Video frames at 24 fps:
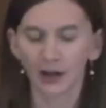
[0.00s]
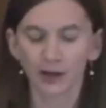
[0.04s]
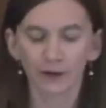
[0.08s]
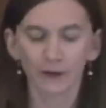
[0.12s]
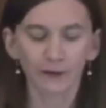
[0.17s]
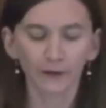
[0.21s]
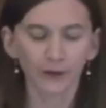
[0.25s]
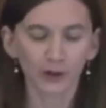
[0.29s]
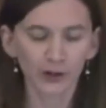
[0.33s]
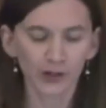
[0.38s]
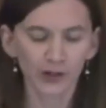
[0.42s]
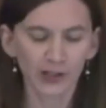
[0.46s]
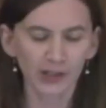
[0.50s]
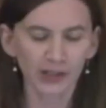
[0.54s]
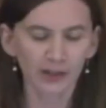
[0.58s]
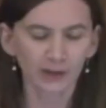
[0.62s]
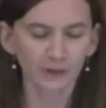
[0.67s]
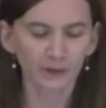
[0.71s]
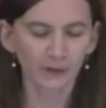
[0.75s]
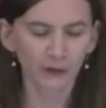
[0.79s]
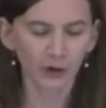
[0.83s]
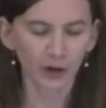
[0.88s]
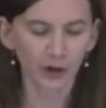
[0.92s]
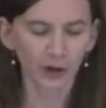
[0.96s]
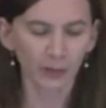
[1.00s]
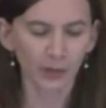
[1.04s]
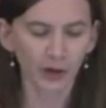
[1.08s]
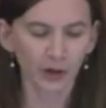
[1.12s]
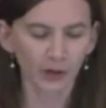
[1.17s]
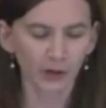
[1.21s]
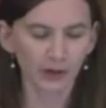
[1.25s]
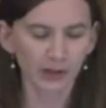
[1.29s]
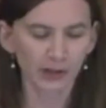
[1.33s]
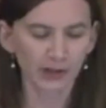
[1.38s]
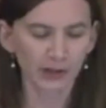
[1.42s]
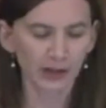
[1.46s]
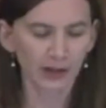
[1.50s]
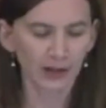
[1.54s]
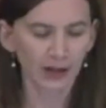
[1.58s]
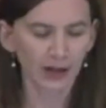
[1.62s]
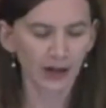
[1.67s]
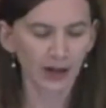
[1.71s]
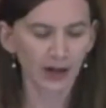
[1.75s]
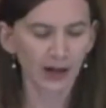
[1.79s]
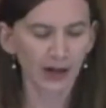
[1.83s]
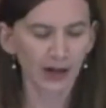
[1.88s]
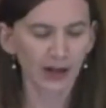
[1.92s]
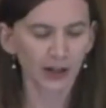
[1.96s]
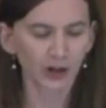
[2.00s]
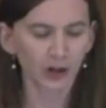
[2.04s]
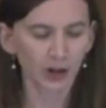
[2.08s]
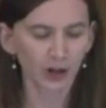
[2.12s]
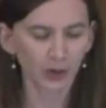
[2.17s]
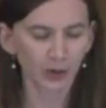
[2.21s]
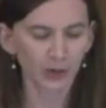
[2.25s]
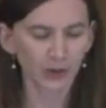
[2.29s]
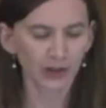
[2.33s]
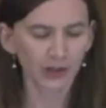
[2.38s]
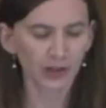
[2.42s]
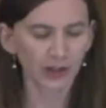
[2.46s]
"First and foremost, I chose